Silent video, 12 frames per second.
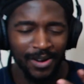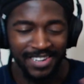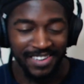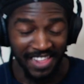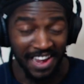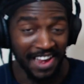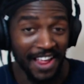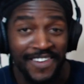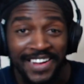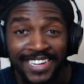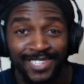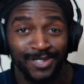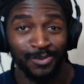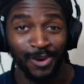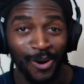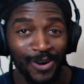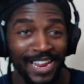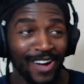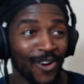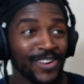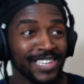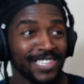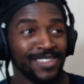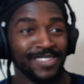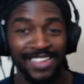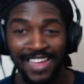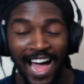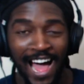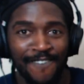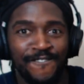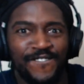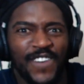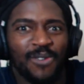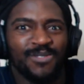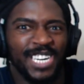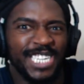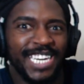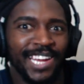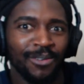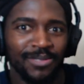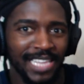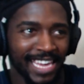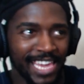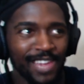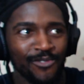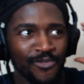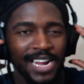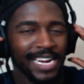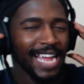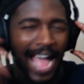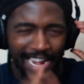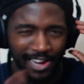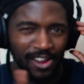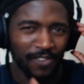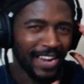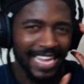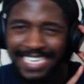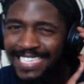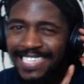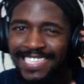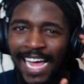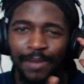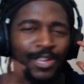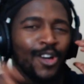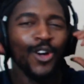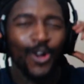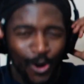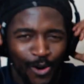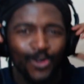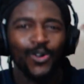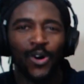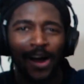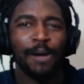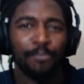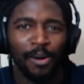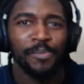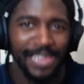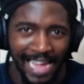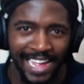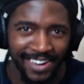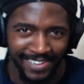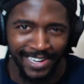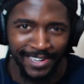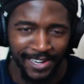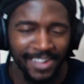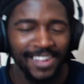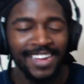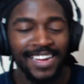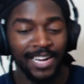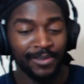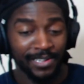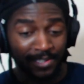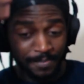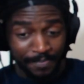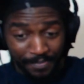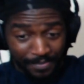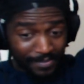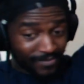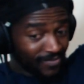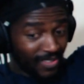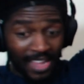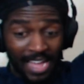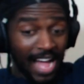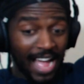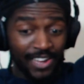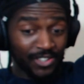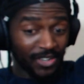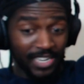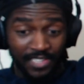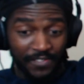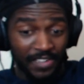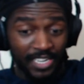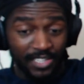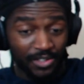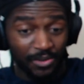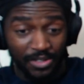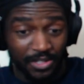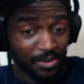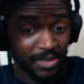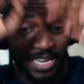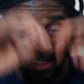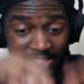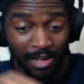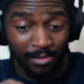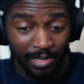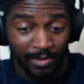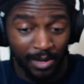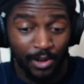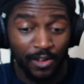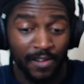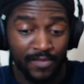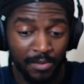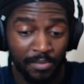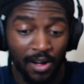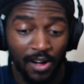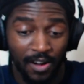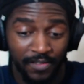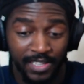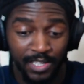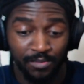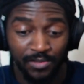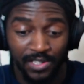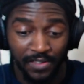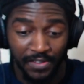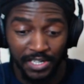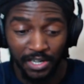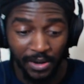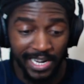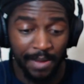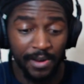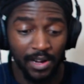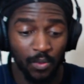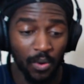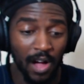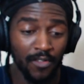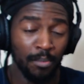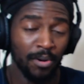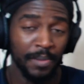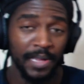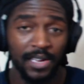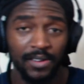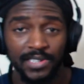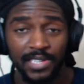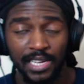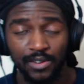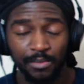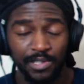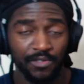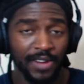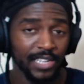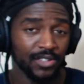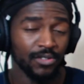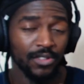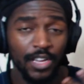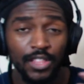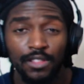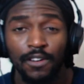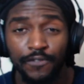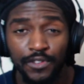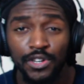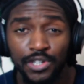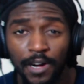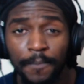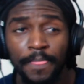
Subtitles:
the lyrics as well, it honestly, I felt the chills, like he really had enough, like he snapped. Who got Bobby angry, you know? Anyways, I enjoyed this. If you did too, do hit a thumbs up. Let me know your favorite part of this music video and let me know what other Bobby content you want me to react to in the future,